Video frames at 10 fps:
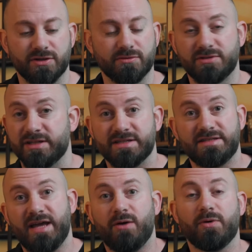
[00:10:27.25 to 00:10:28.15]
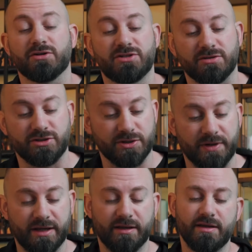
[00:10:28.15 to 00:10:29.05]
So to this day, we are still
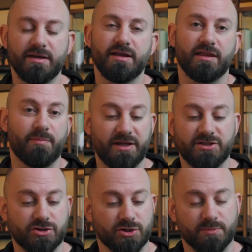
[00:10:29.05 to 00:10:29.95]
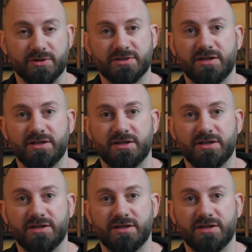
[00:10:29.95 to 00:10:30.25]
doing the basic troopers.